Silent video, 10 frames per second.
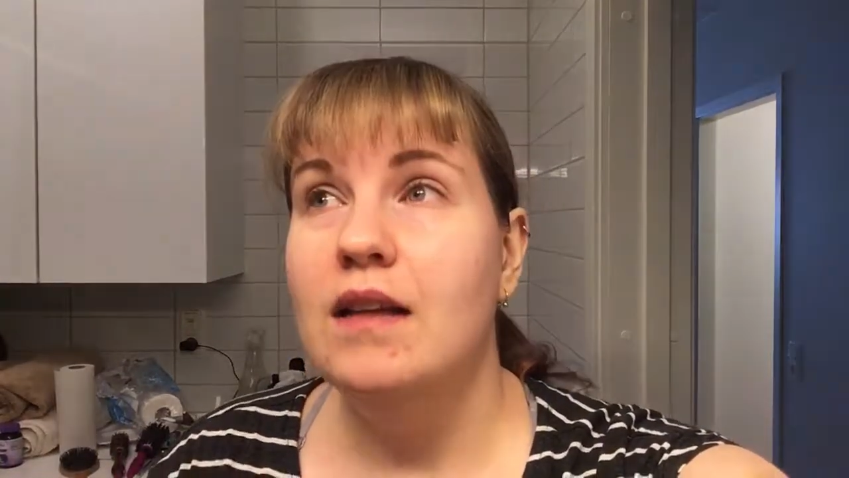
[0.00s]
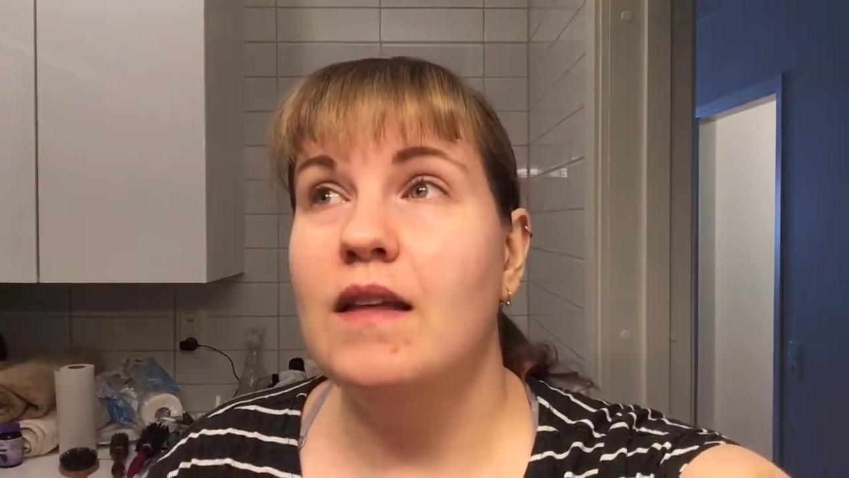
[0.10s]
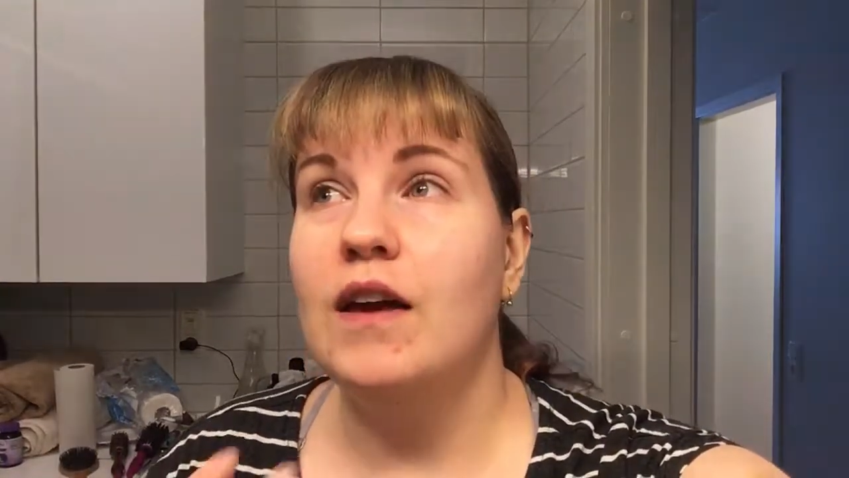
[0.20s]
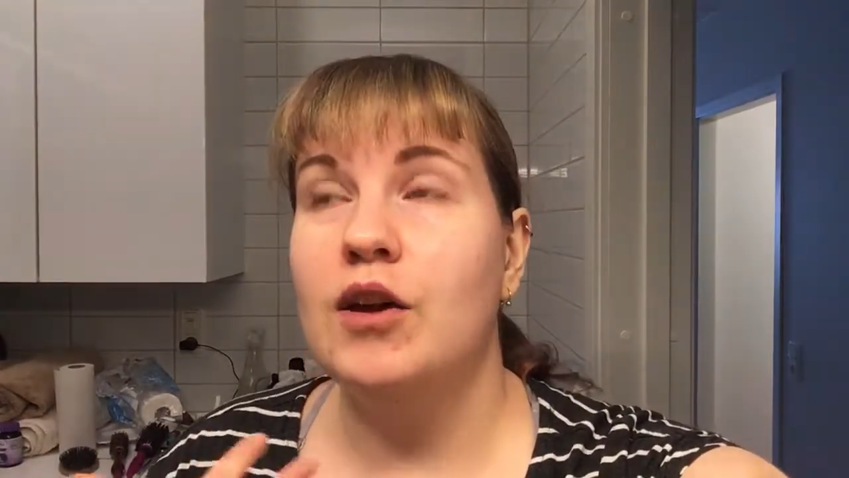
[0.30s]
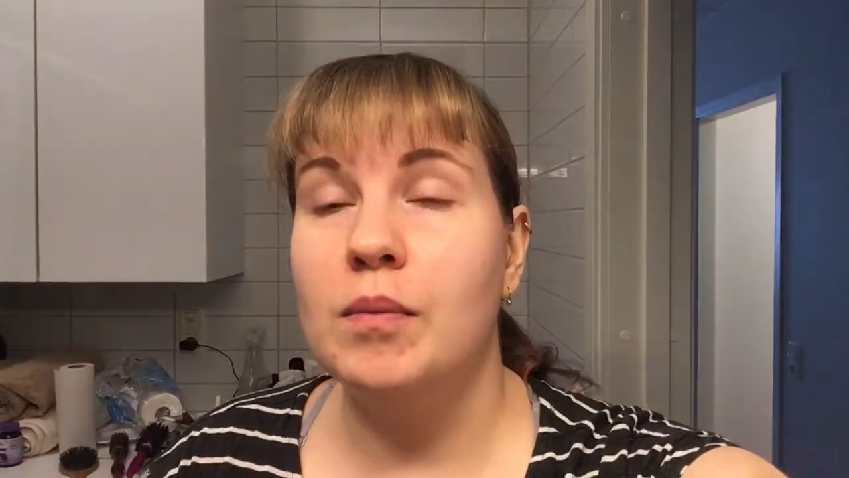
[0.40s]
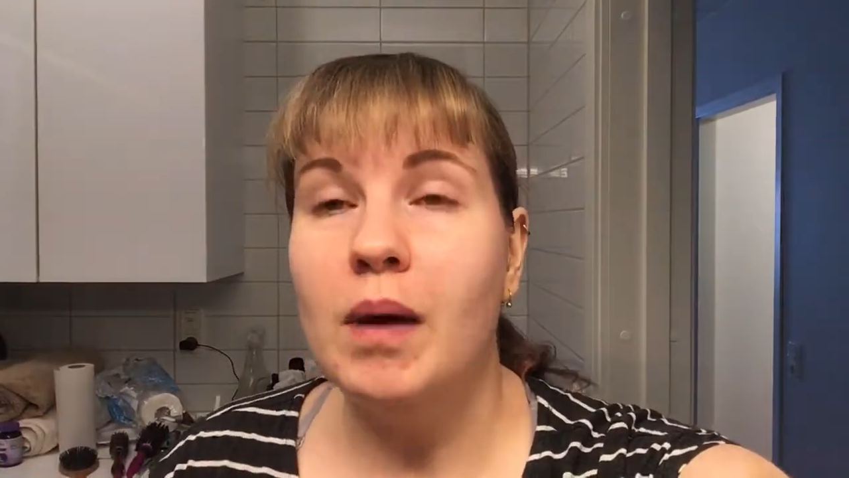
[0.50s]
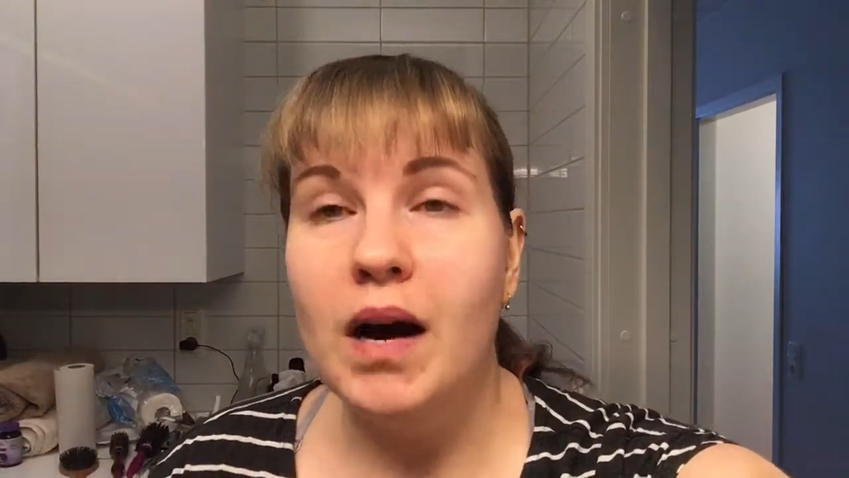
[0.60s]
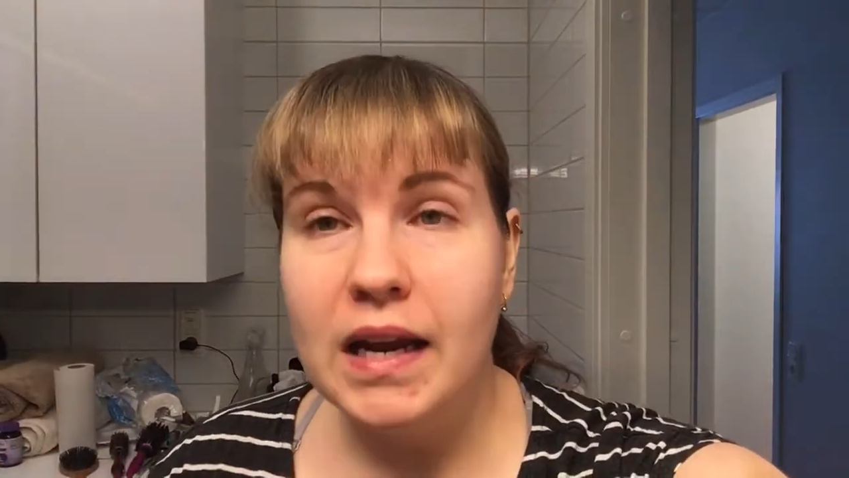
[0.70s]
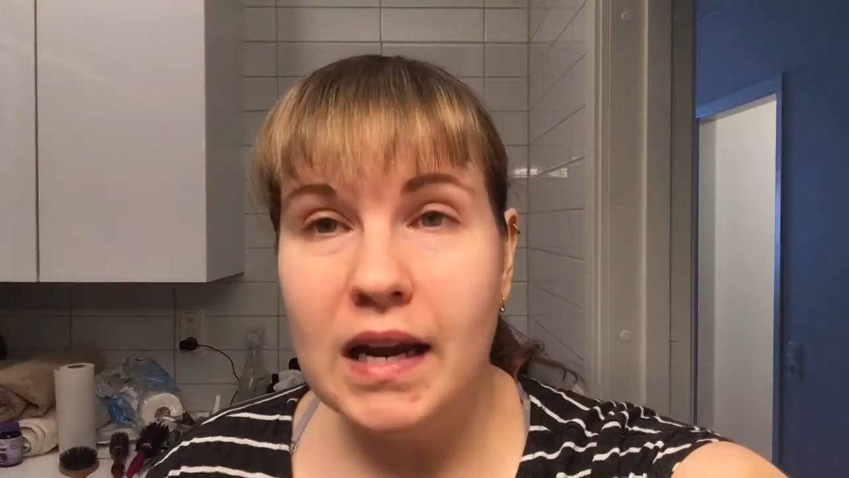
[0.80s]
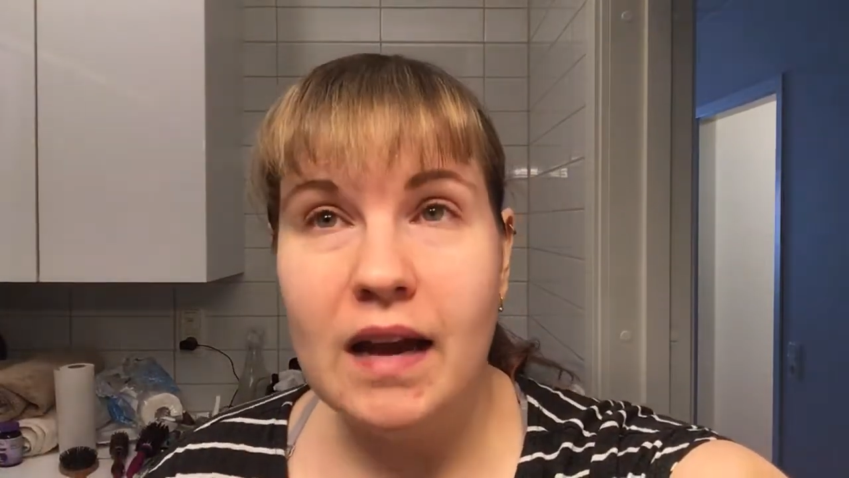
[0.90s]
that your
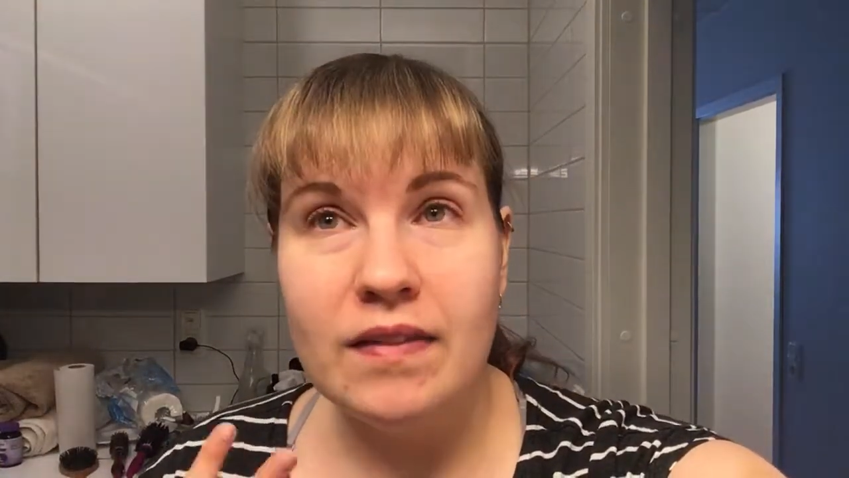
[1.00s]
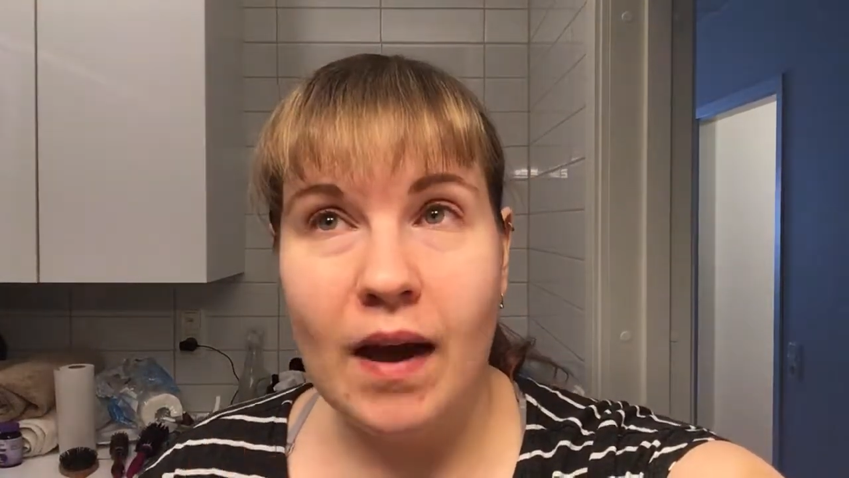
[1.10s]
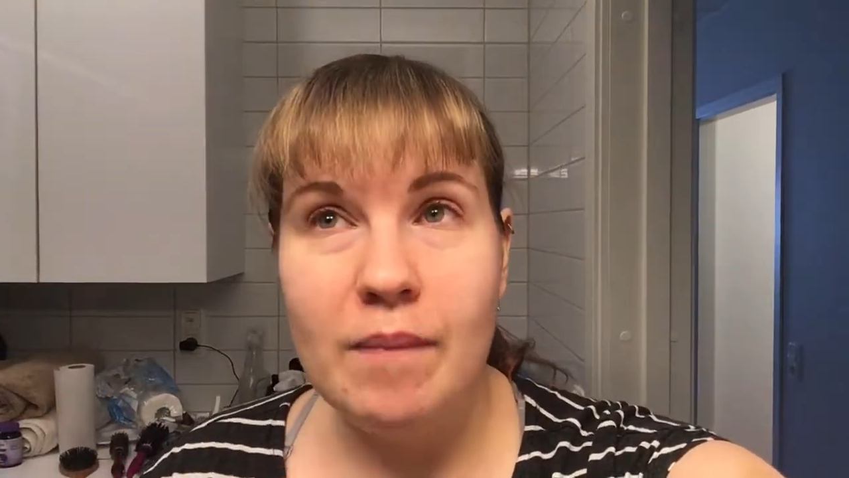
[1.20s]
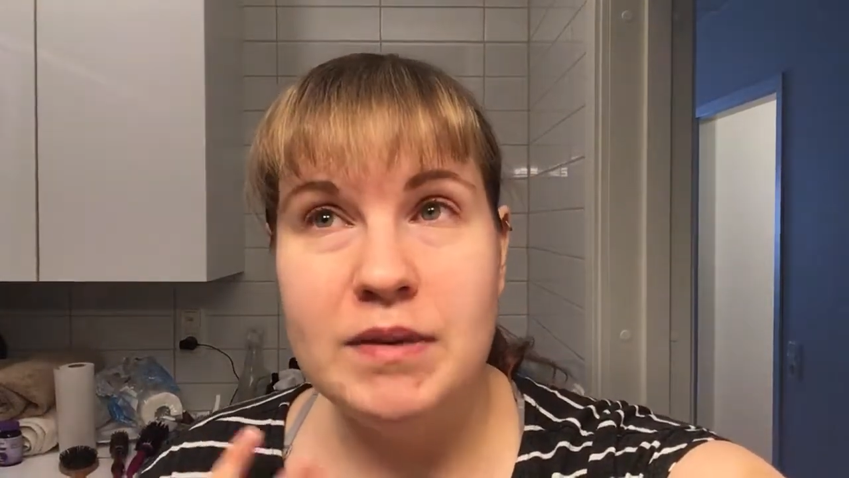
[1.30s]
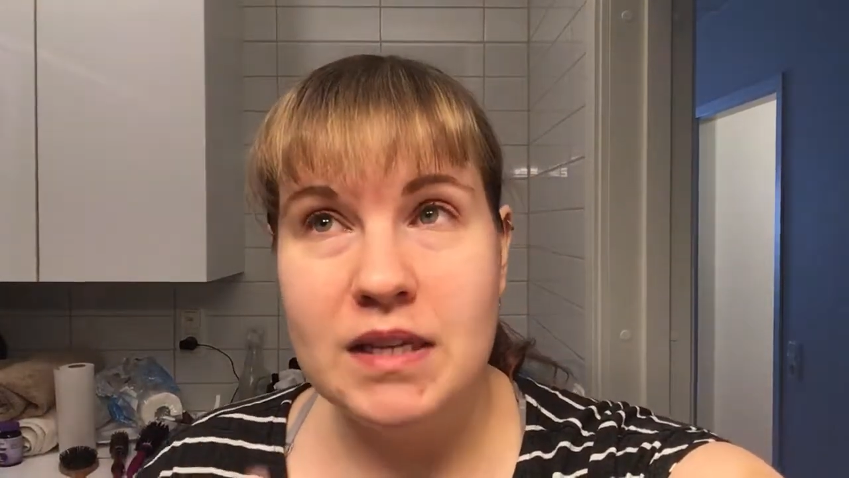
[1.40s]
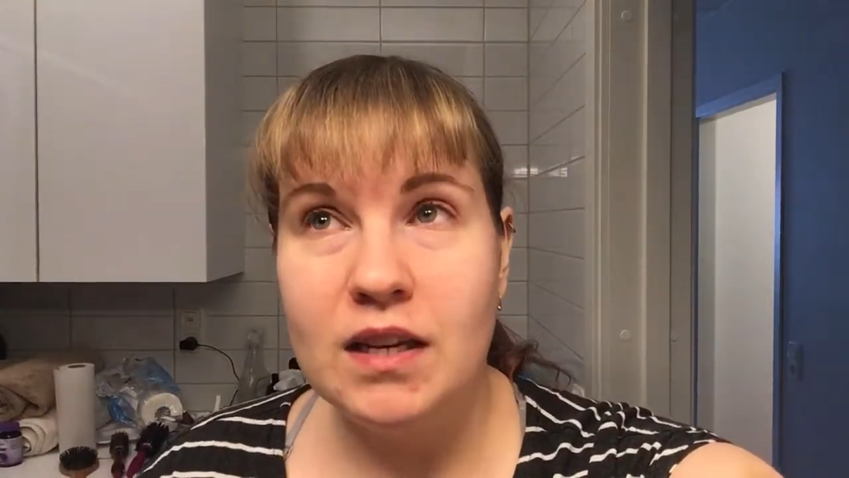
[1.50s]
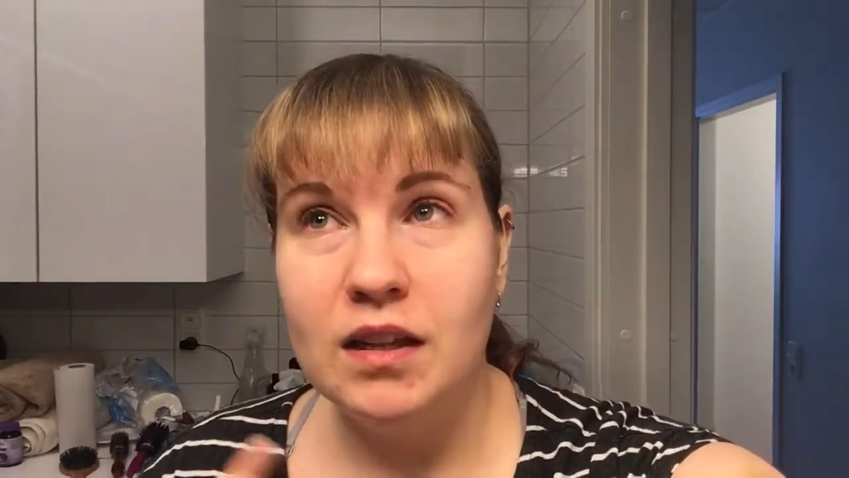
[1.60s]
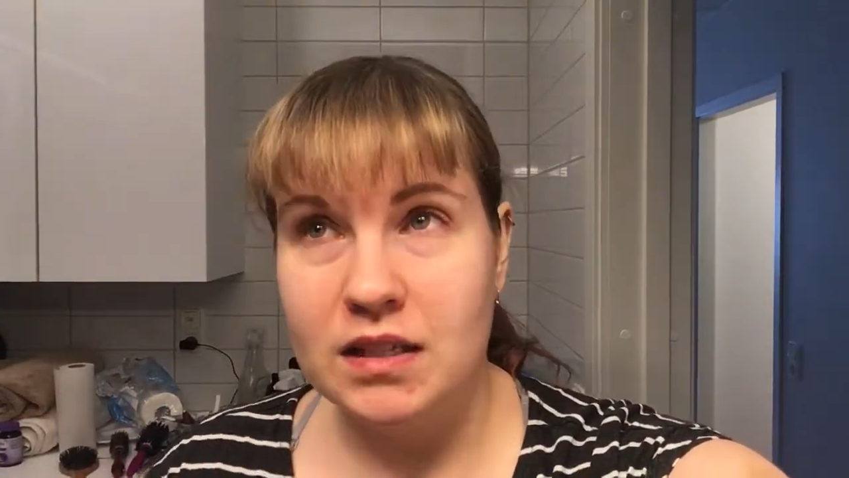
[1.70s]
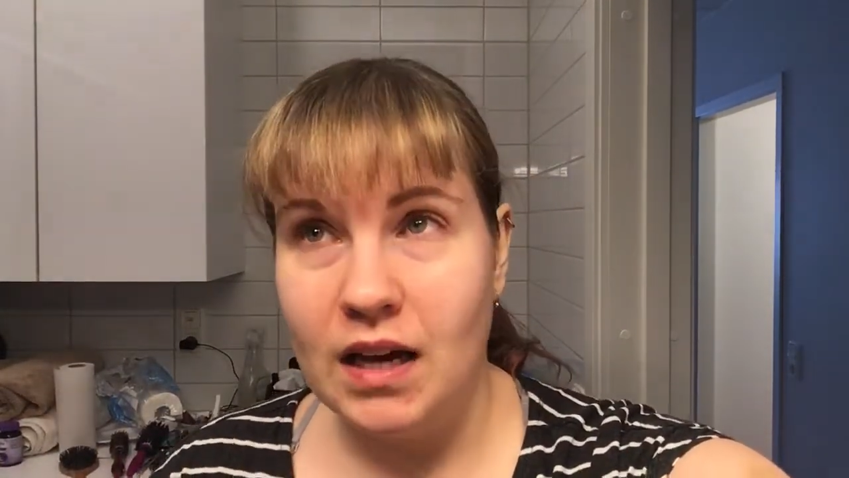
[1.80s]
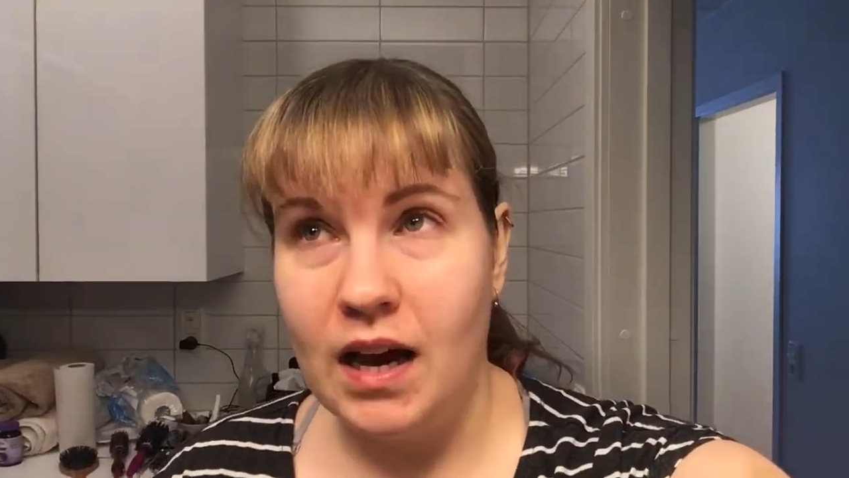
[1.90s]
body at that
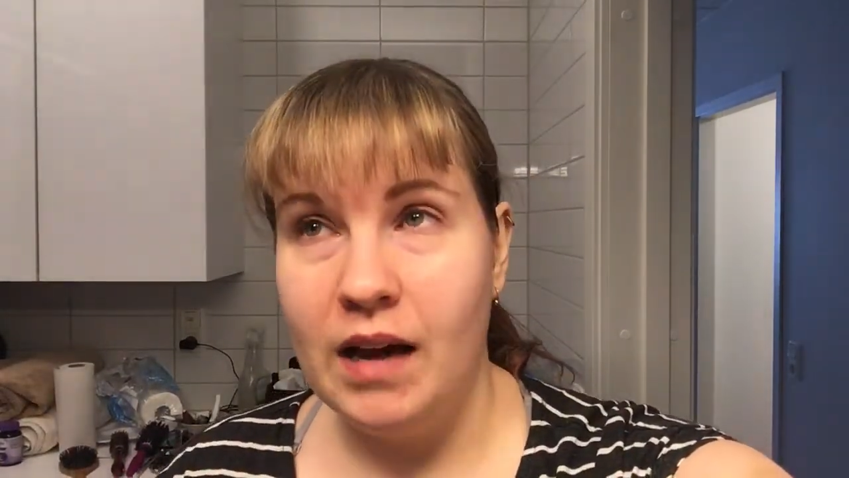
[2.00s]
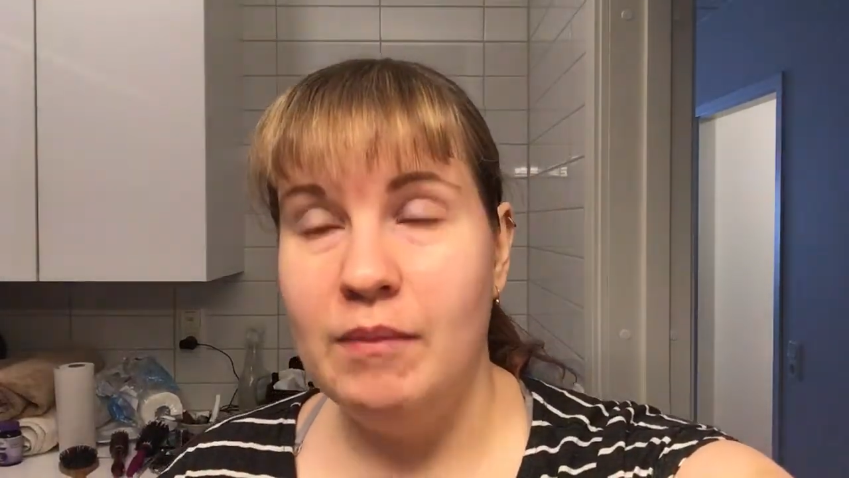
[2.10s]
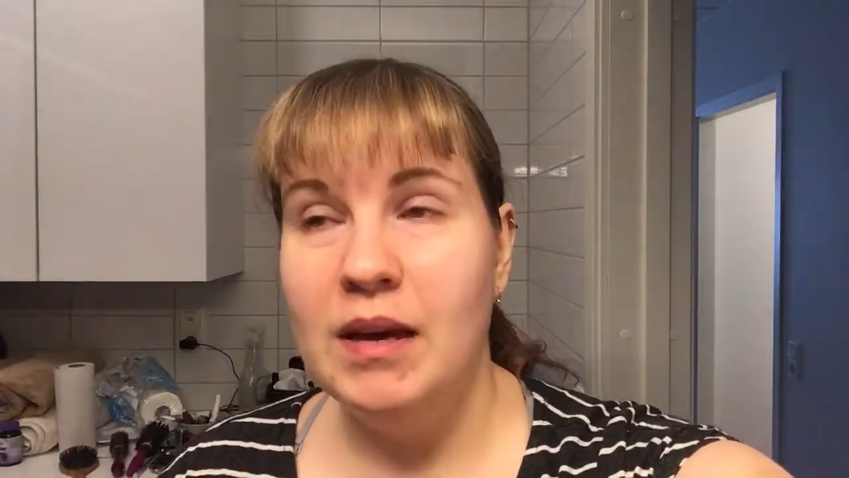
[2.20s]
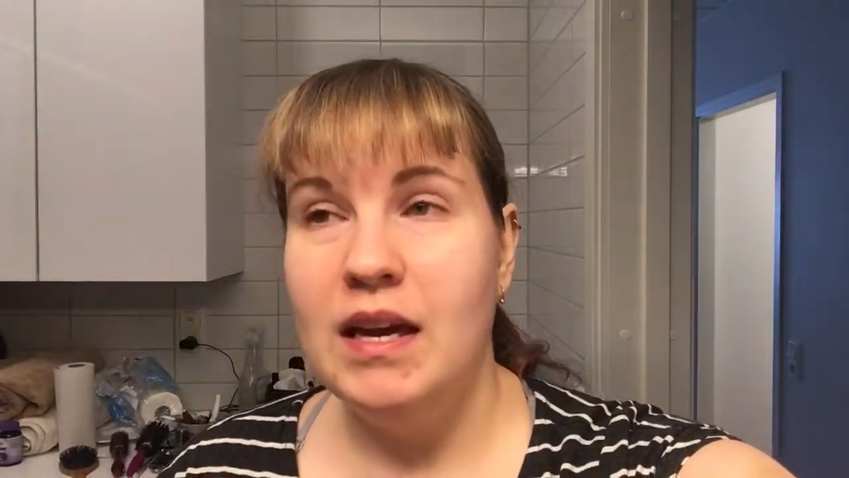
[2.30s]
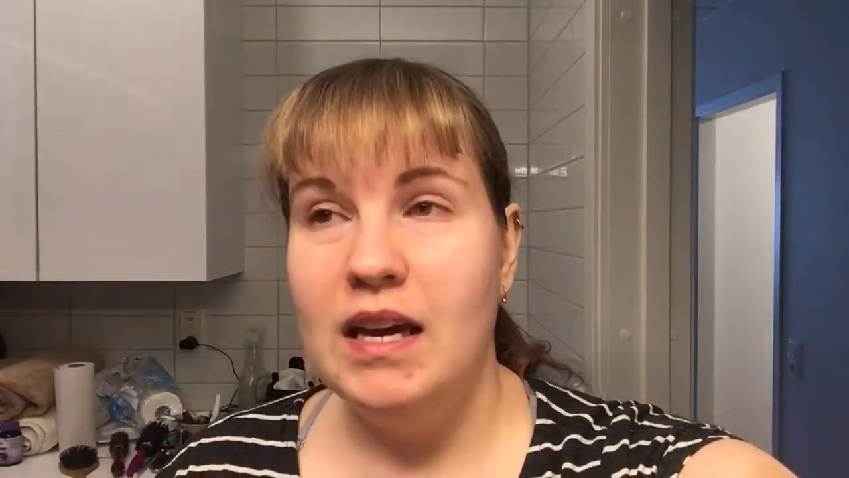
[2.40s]
particular time